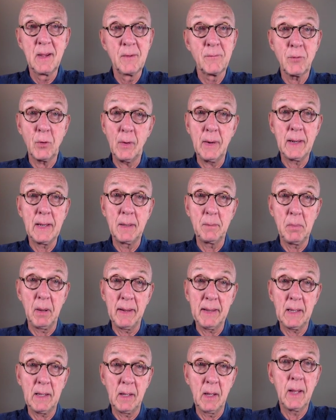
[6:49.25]
for
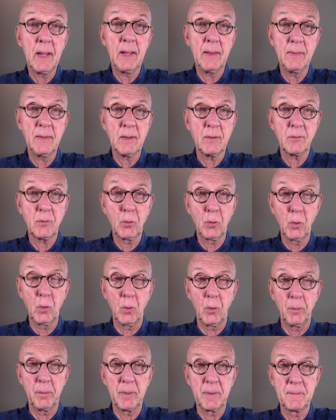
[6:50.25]
anybody in this
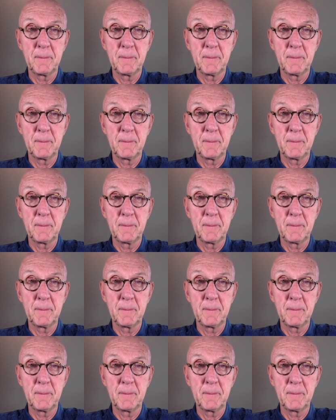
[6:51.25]
group.